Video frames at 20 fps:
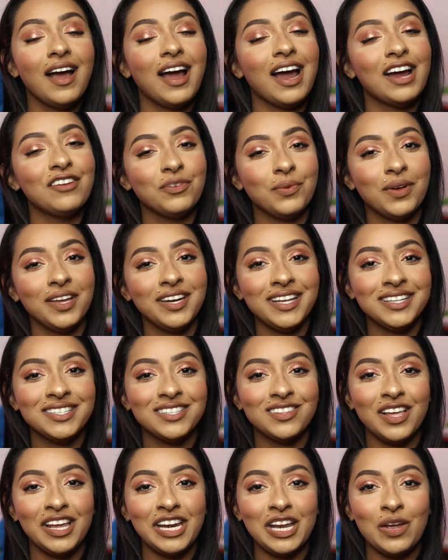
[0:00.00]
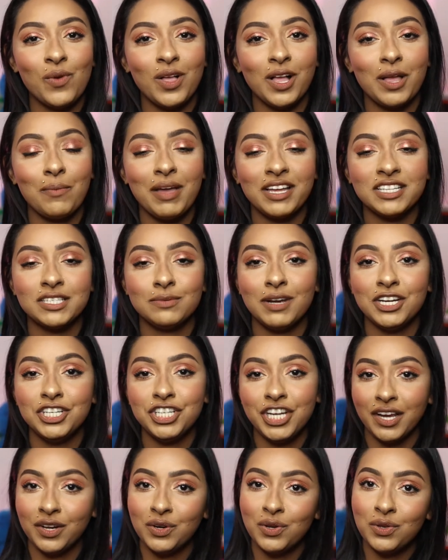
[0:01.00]
Hi everyone, it's Nalanie and welcome back to my
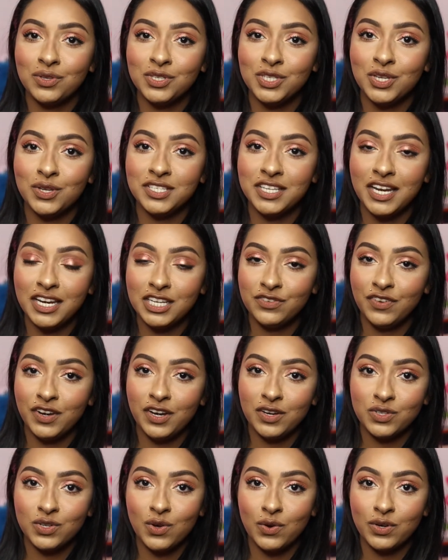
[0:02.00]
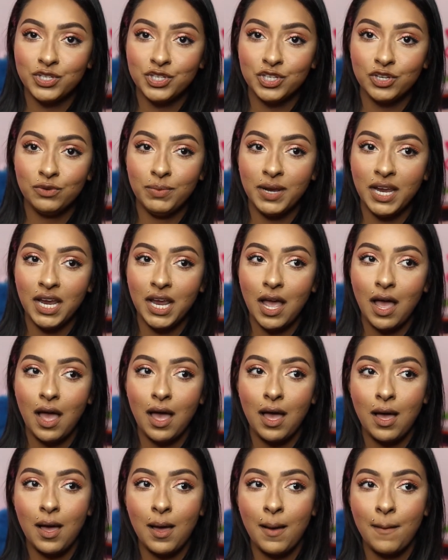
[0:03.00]
channel. So today's video is going to be
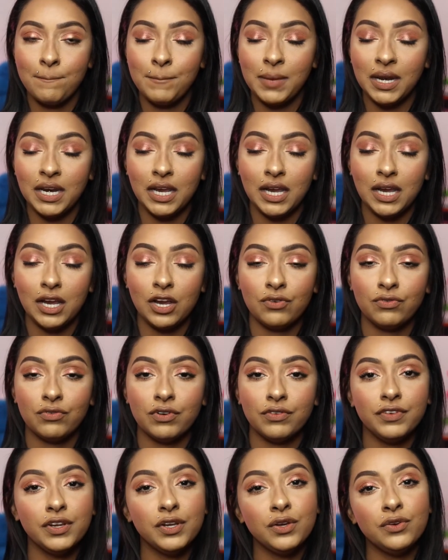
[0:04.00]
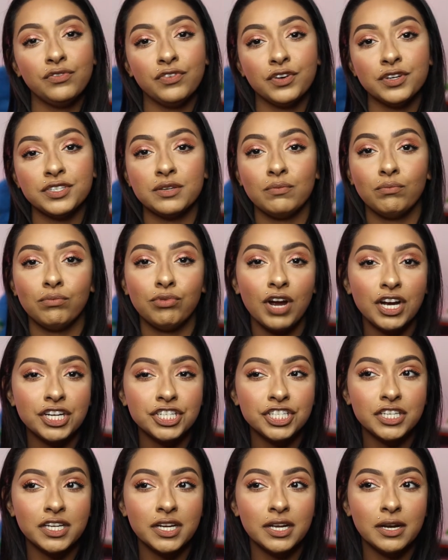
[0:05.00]
a mini review, first
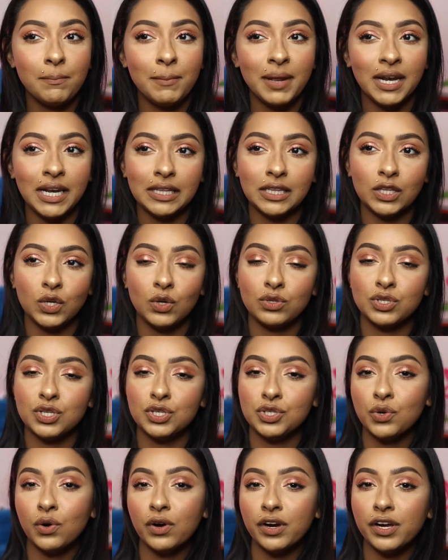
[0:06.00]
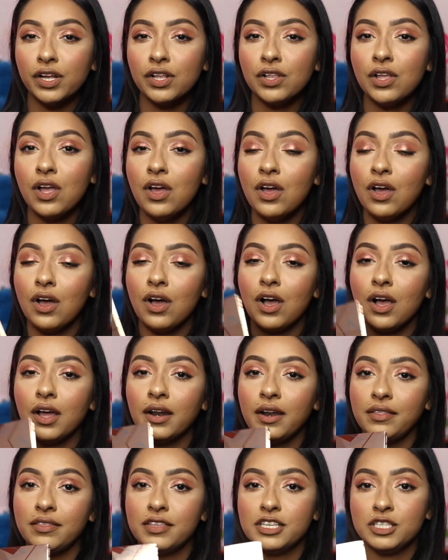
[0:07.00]
impression, mini little tutorial
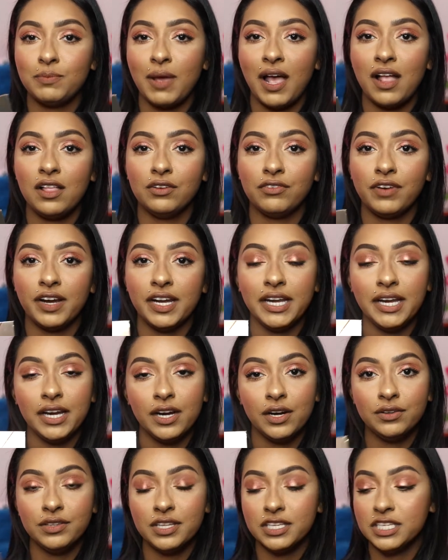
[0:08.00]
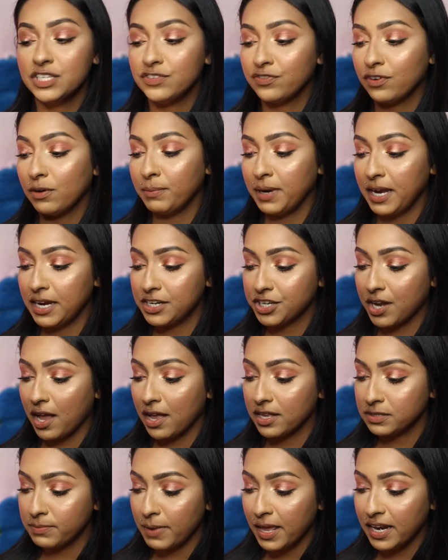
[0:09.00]
on this palette right here. This is from BH
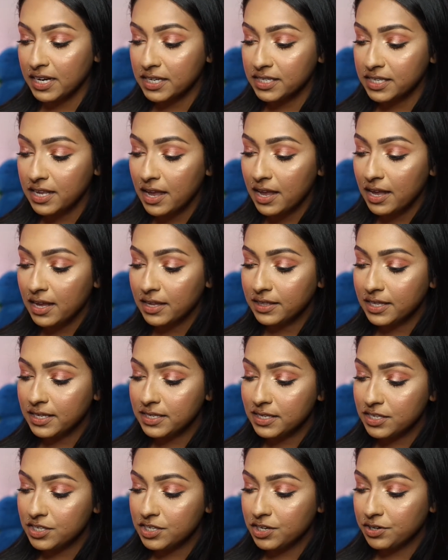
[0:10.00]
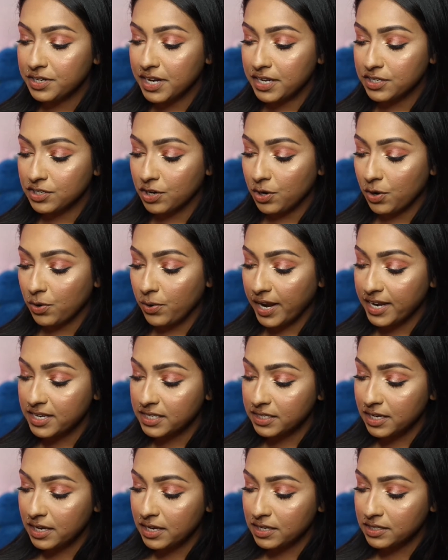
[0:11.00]
Cosmetics. This is their Desert
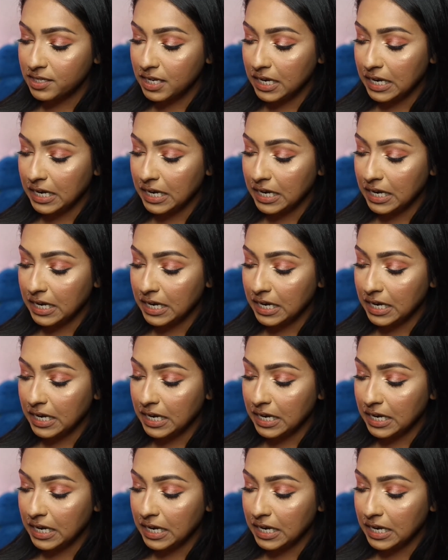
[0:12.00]
Oasis.